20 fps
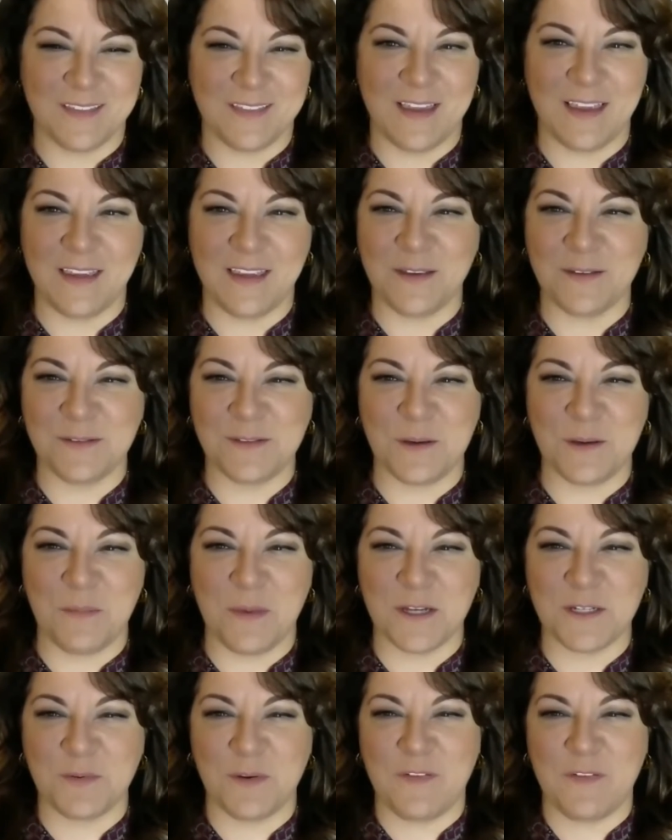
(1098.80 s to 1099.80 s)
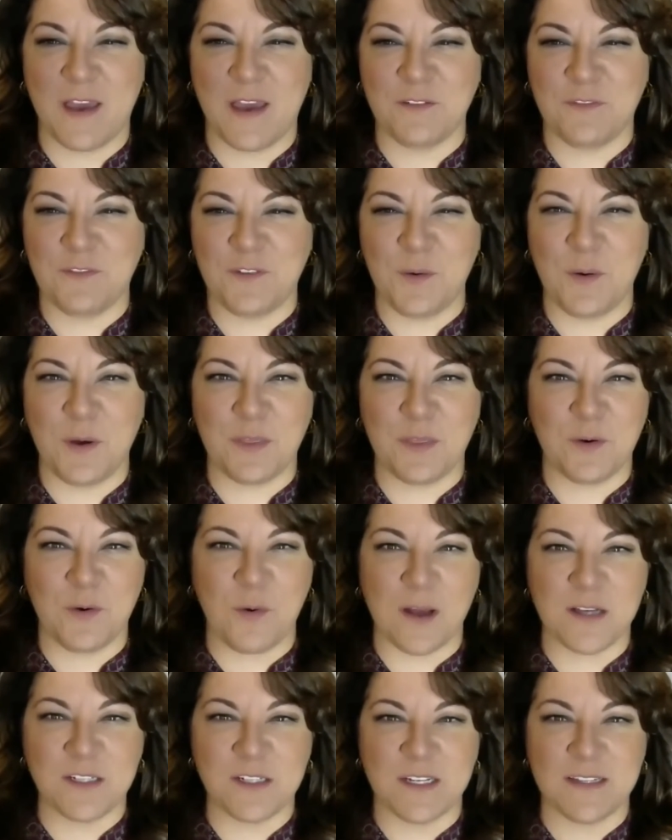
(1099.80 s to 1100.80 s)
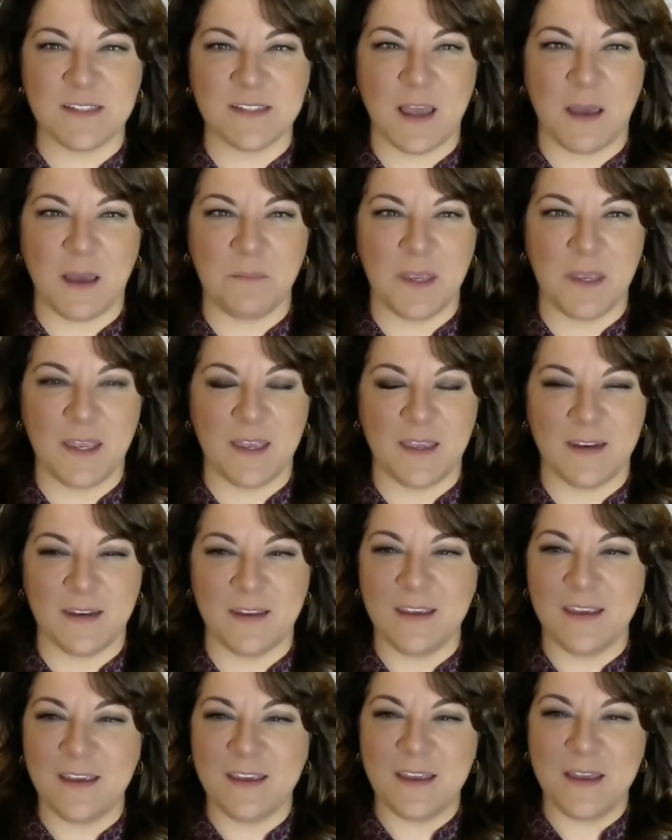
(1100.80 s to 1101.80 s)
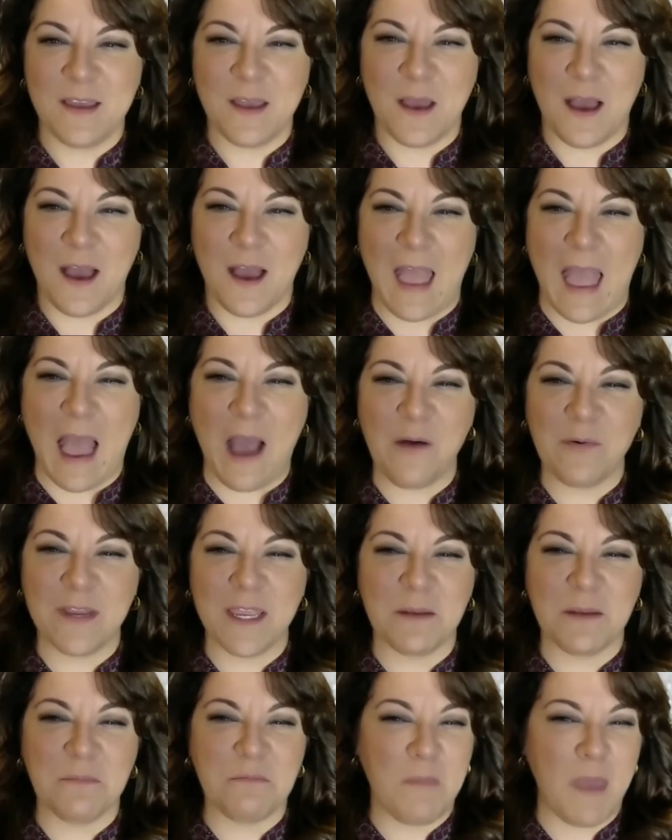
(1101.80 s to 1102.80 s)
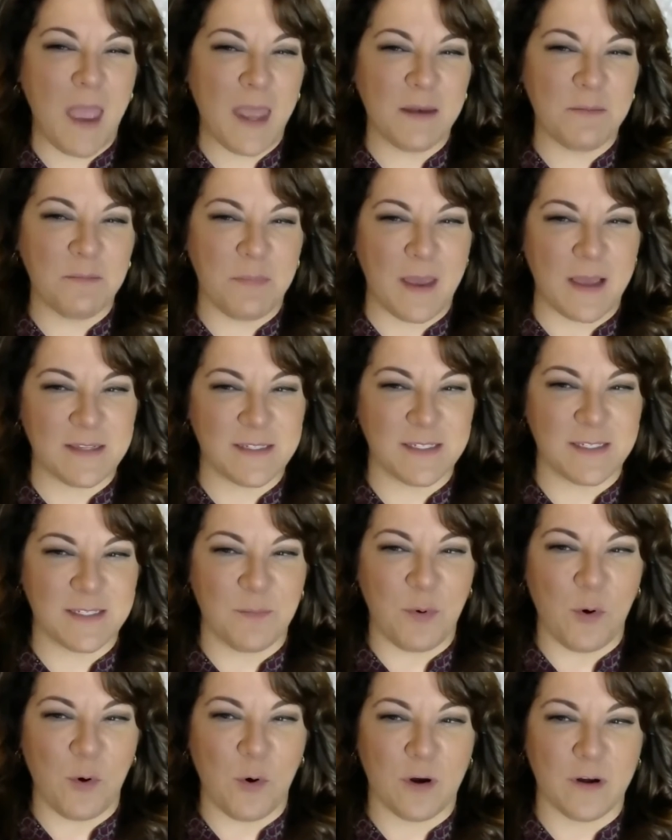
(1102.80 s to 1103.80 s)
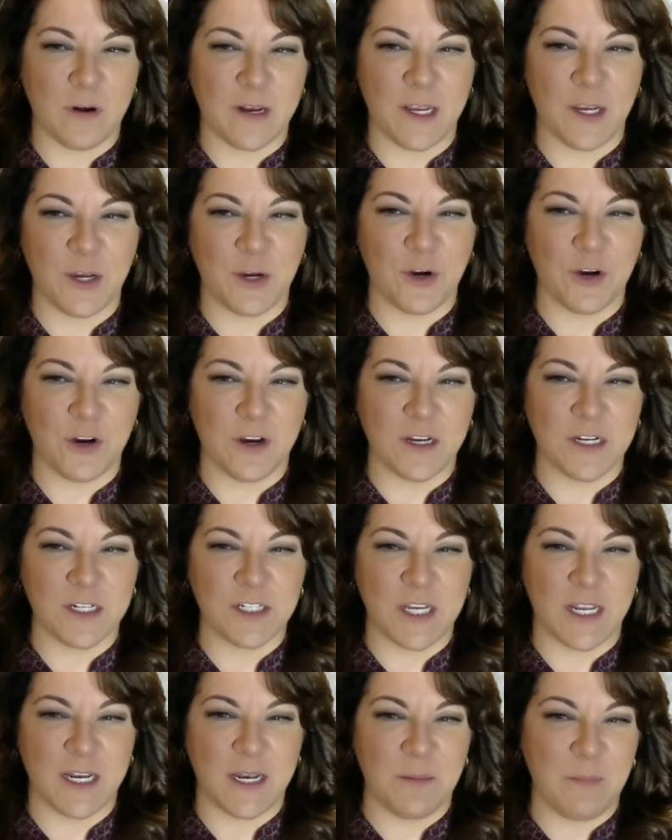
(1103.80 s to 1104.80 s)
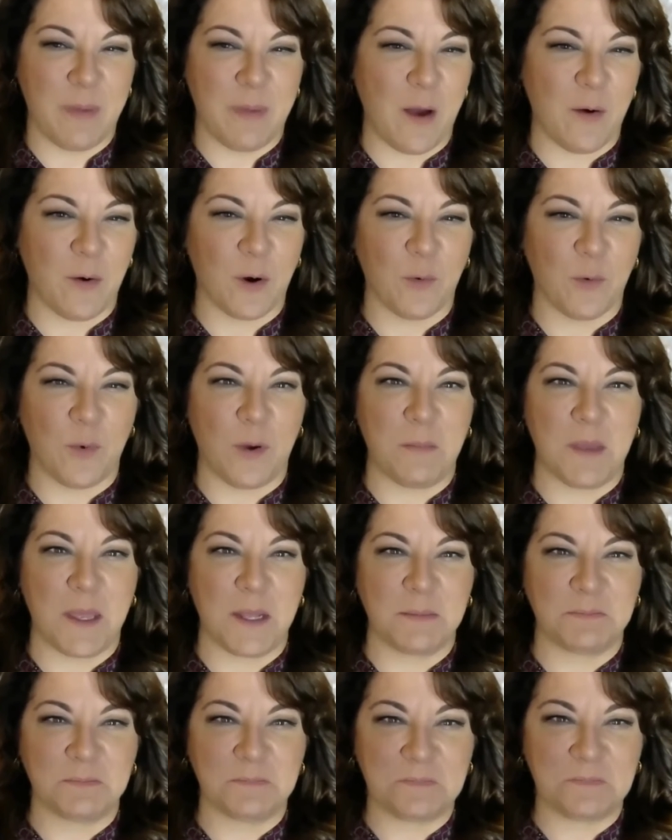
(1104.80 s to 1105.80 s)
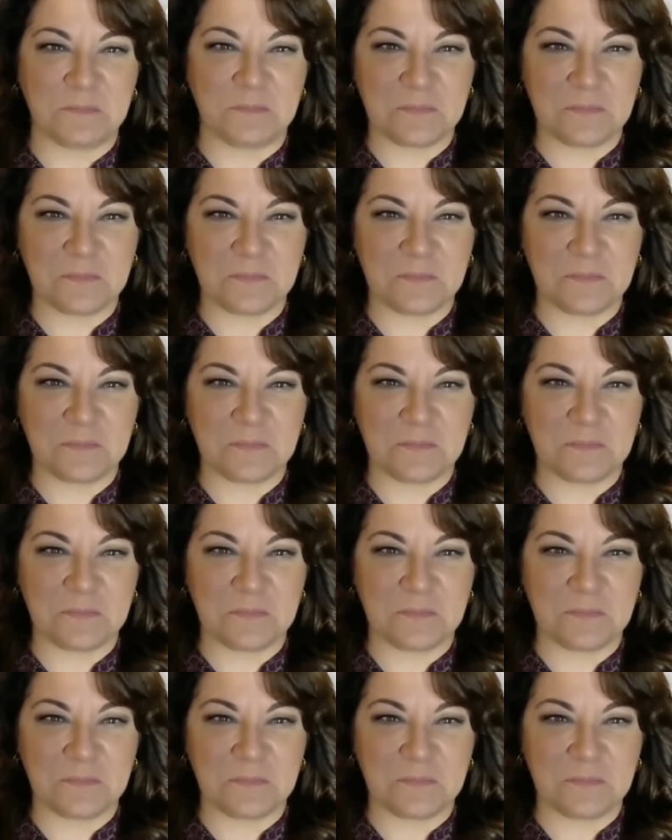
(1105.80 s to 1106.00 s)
Thank you so much. We've had a few other questions come in. How can men best support, encourage, and empower women?